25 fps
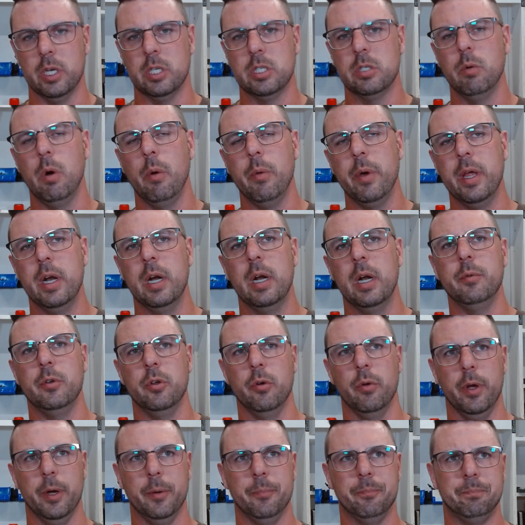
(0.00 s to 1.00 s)
So what we ended up
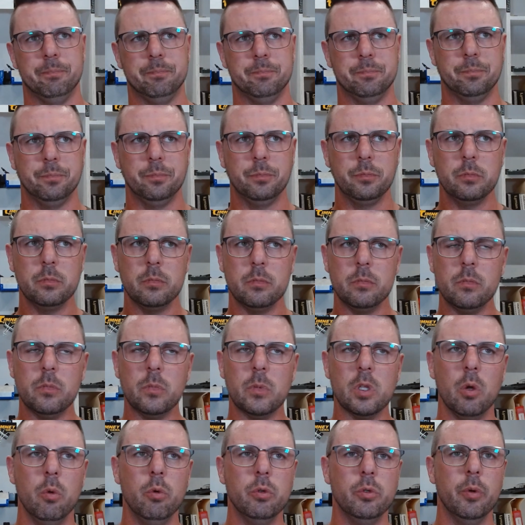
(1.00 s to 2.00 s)
doing
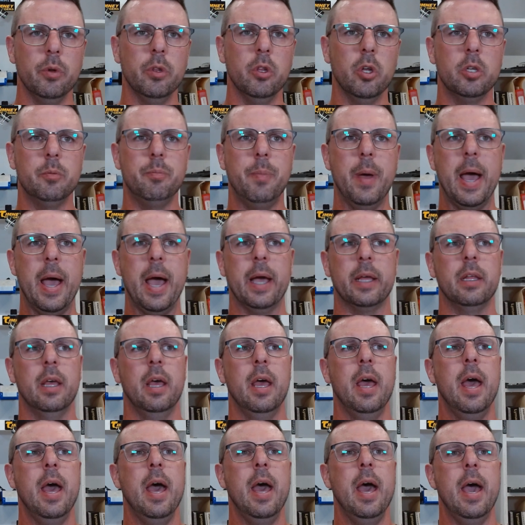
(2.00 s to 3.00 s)
was we looked back
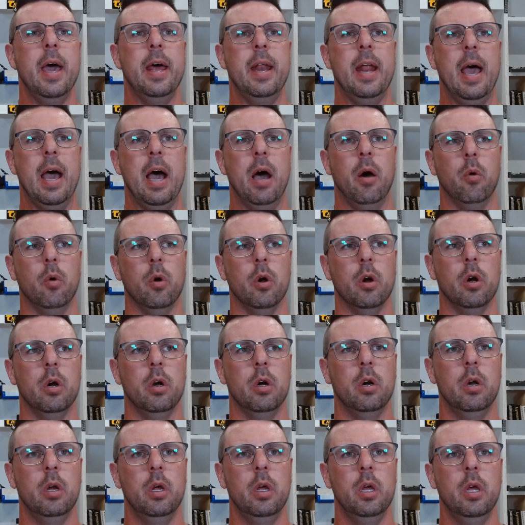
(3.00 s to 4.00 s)
at
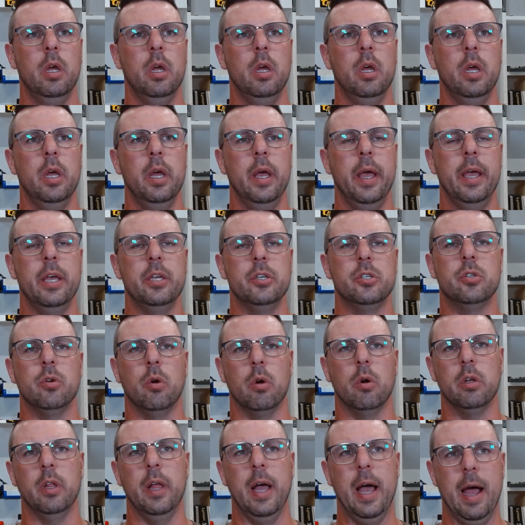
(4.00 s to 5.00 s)
our
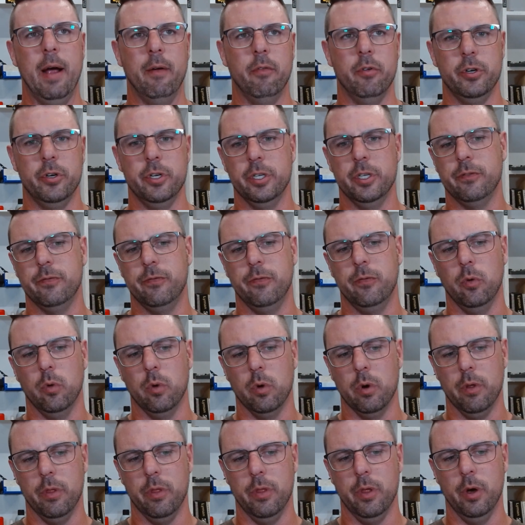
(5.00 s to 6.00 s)
historical averages
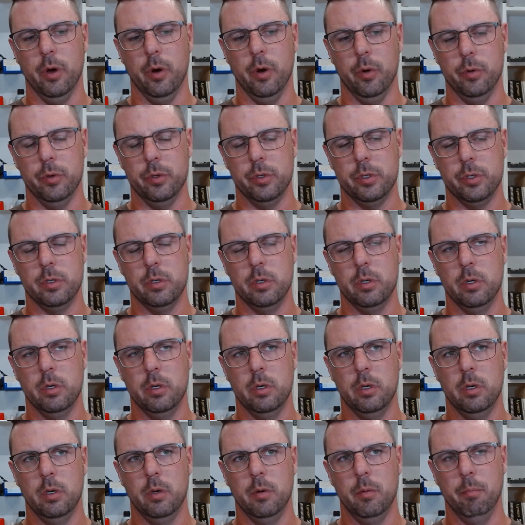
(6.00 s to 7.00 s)
for those
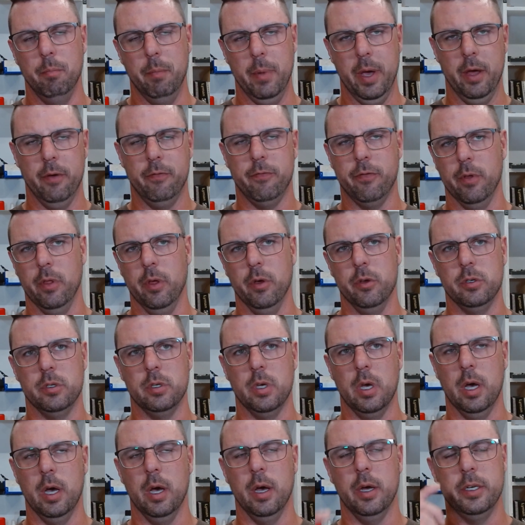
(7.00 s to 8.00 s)

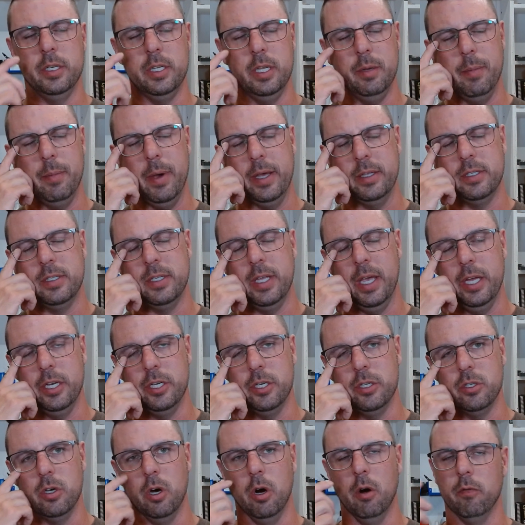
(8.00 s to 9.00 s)
DMAD
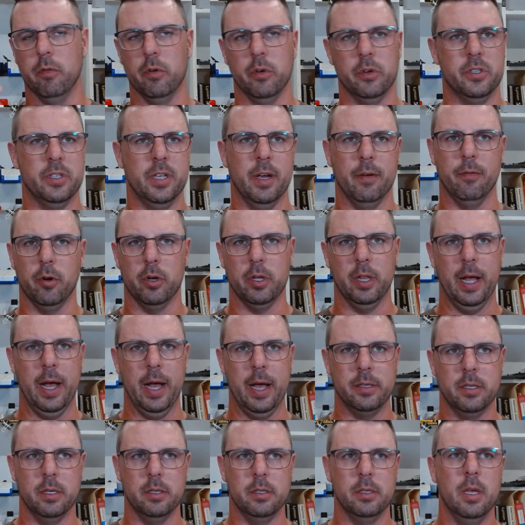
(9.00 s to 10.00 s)
stages over several
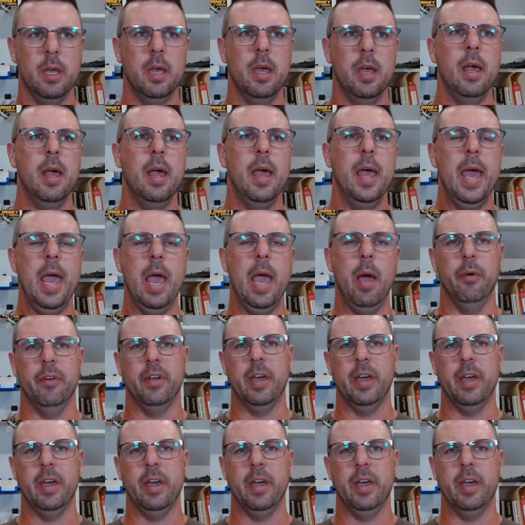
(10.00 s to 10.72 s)
classes, and we